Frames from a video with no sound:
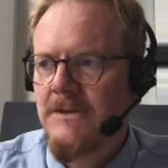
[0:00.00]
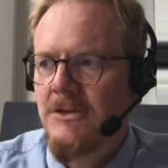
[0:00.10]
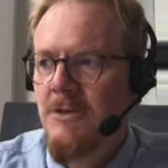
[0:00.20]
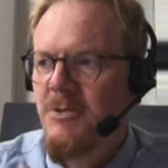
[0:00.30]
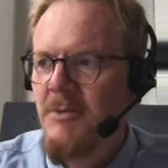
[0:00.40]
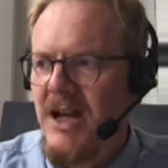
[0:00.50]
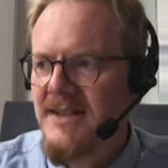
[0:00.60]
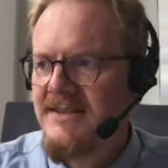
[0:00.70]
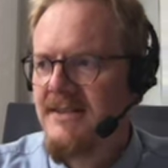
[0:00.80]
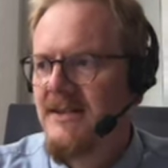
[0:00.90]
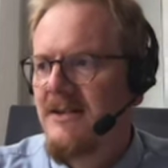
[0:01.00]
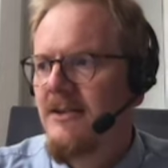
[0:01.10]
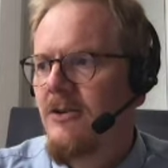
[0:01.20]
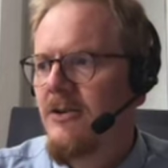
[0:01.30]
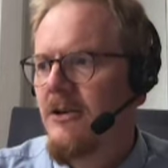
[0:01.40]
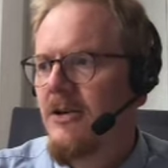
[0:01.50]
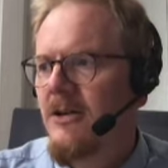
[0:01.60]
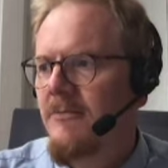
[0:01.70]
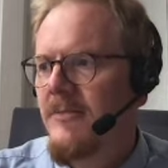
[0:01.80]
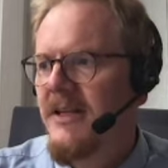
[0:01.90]
compromised.
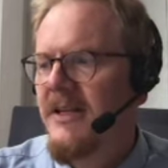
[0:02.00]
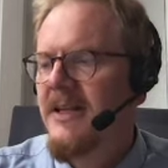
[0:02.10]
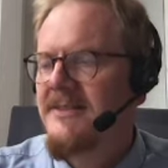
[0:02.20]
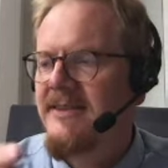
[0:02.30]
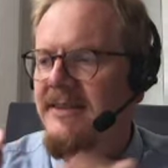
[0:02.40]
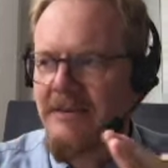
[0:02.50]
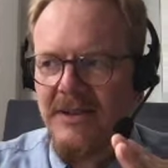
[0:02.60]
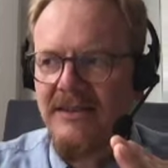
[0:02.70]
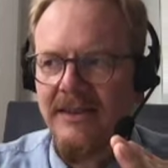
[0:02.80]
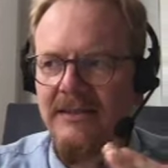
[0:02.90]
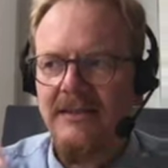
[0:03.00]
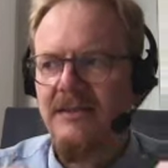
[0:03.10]
It is limited